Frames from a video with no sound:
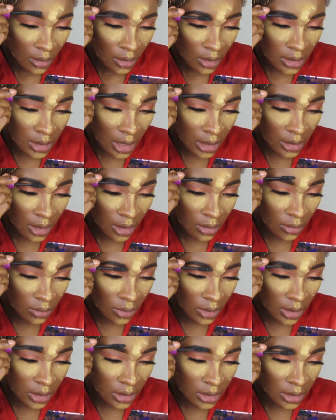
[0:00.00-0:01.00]
because I don't
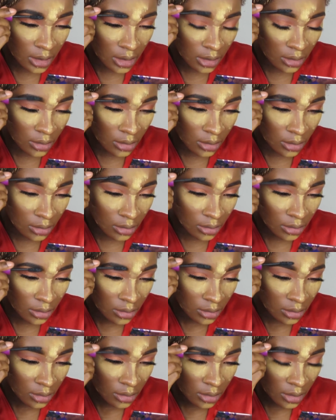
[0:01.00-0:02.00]
want to
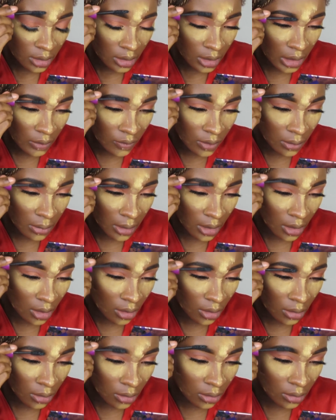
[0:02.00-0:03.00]
leave a big
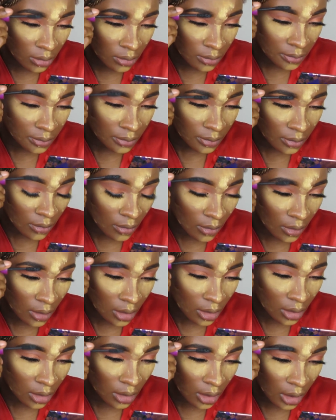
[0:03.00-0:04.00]
old
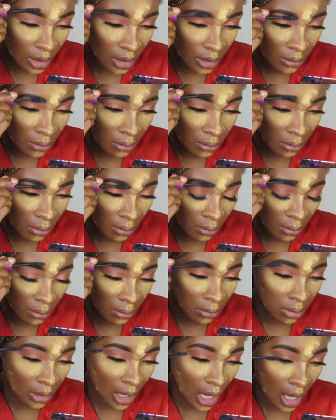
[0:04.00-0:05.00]
like
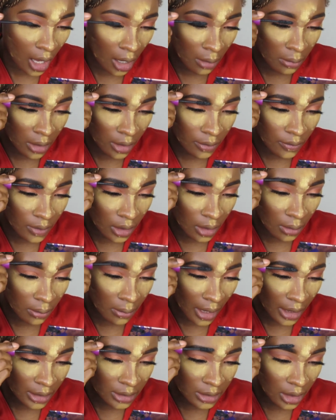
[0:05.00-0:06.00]
blob of a
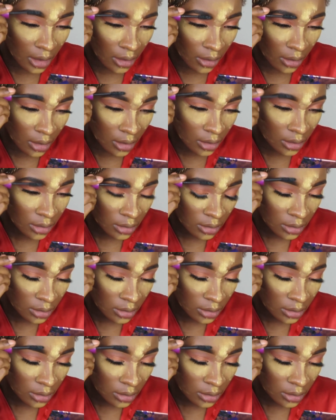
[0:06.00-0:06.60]
mascara.